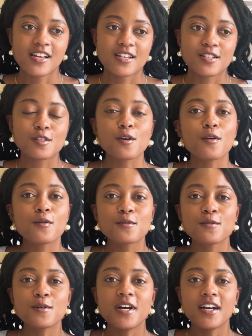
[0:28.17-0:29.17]

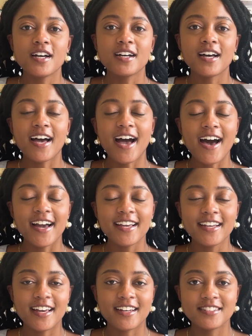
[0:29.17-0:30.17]
So, hi
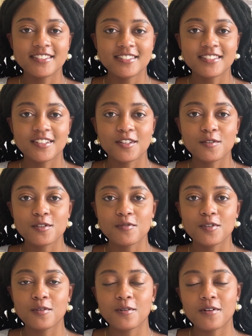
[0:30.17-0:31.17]
again. Those of
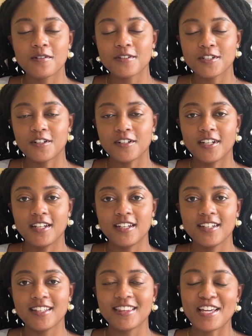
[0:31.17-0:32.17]
you who are
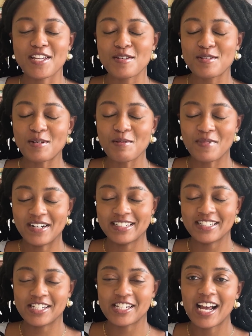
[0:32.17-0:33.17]
returning, thank you so
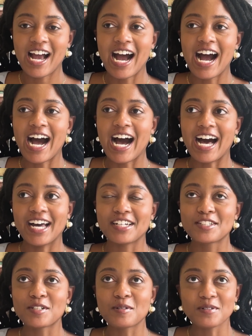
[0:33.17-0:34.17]
much. I
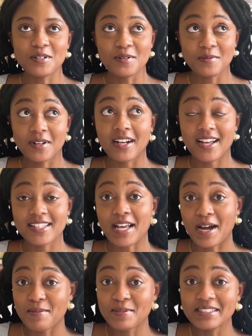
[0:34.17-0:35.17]
don't know what has
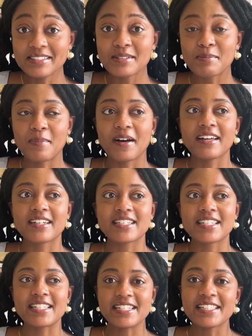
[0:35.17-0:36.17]
happened, but
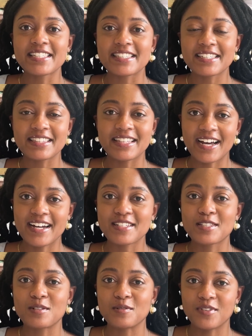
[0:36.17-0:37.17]
since the
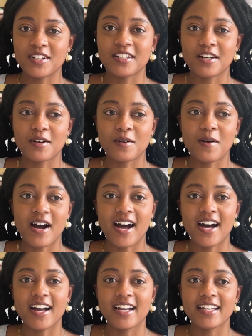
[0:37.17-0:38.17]
last video,
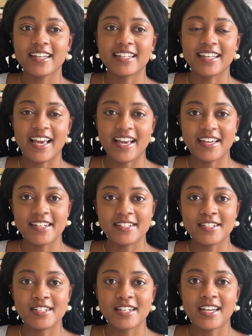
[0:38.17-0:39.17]
I
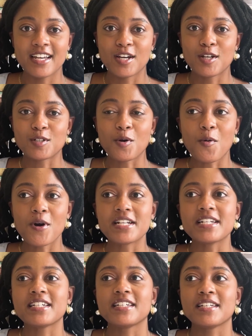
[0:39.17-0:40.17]
gained
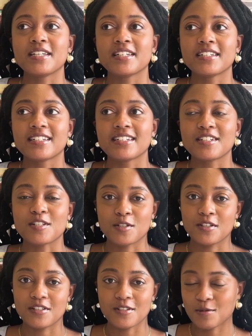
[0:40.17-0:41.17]
20
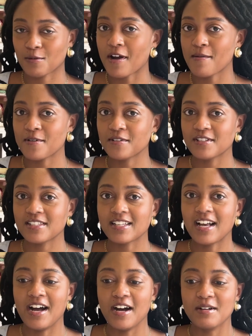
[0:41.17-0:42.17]
subscribers.
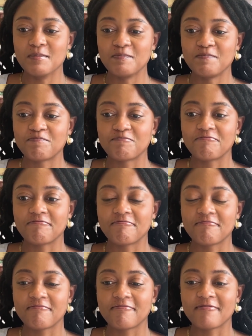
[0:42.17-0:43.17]

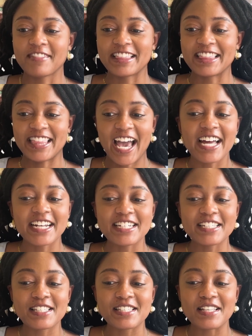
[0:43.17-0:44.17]
That
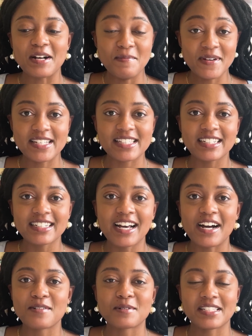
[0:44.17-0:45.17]
is amazing.
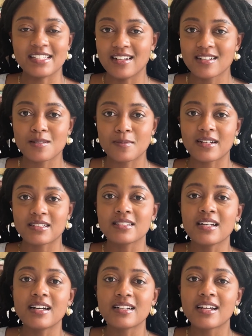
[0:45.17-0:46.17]
I was not expecting
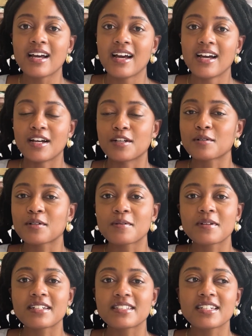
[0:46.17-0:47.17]
that. I don't know
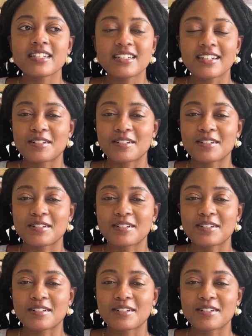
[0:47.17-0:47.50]
what I did.